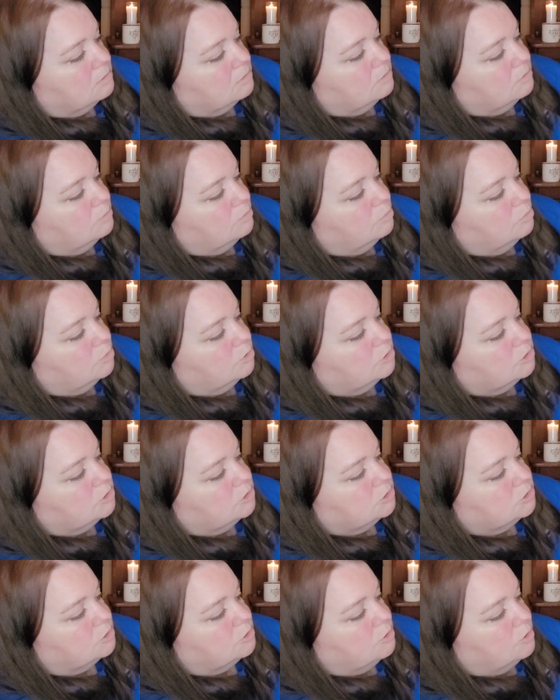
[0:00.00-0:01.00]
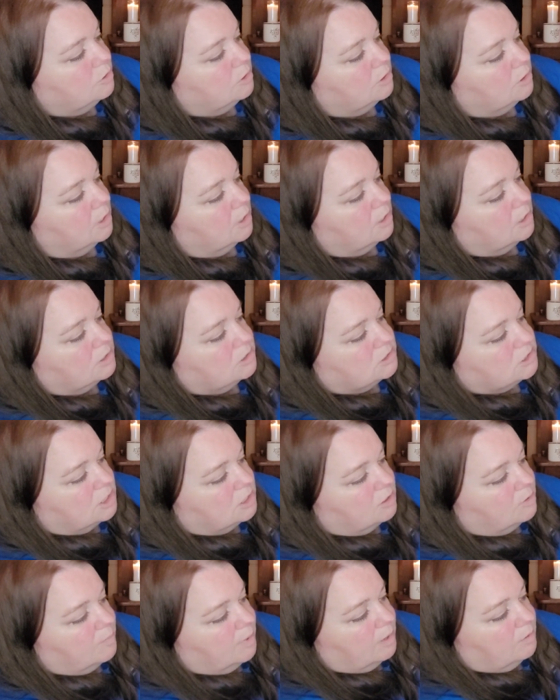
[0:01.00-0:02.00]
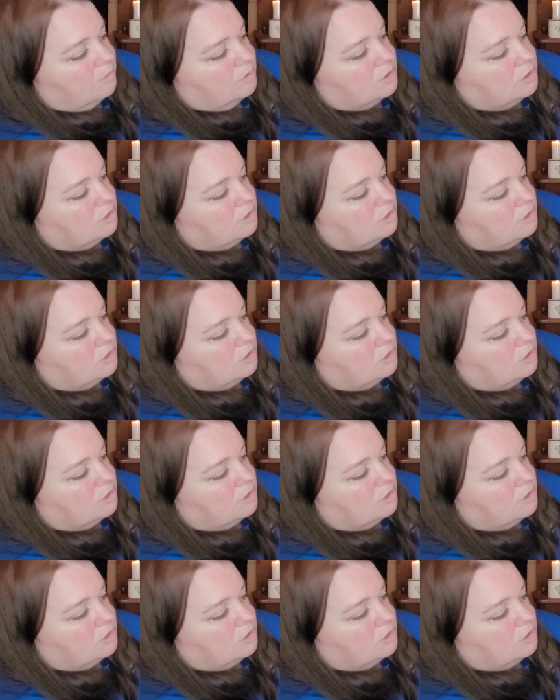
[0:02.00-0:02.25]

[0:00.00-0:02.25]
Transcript: Oops. So you can like tear them out and